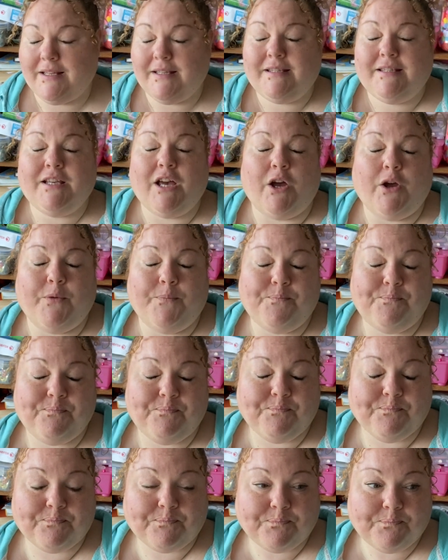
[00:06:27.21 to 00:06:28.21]
So
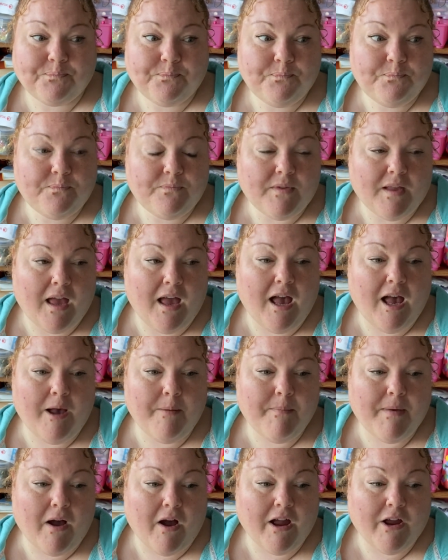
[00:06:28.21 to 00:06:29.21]
I
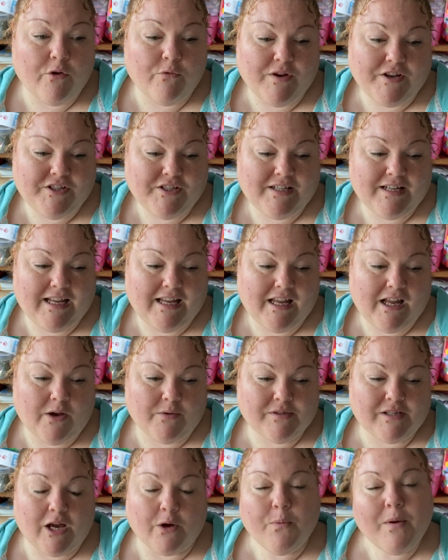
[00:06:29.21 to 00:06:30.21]

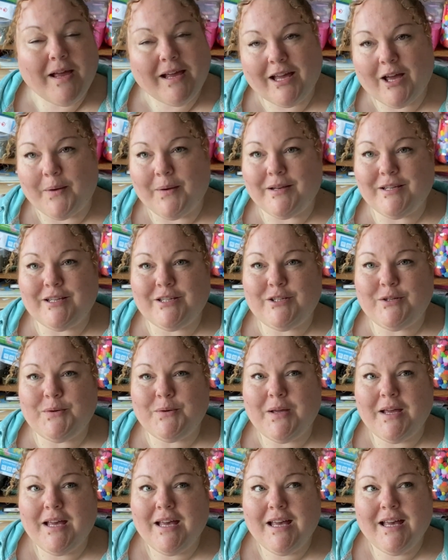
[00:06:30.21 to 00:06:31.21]
was like, we're going to
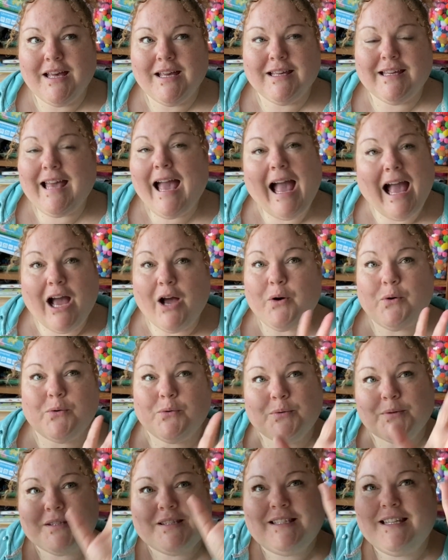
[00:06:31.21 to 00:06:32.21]
do
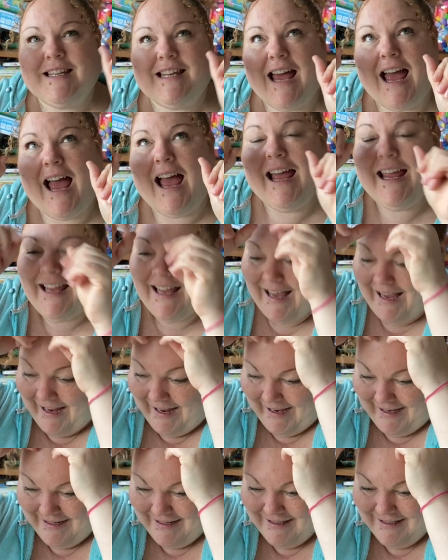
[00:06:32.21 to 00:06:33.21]
cows today,
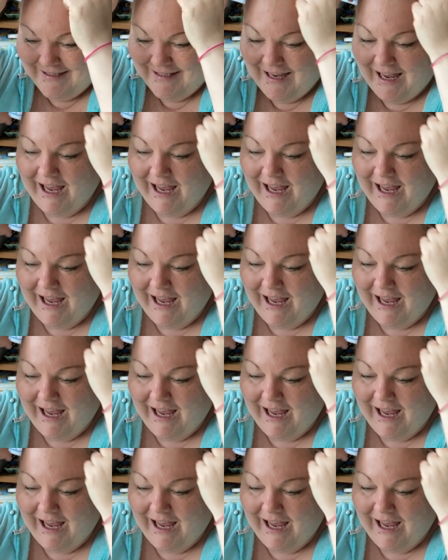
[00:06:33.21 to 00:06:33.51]
and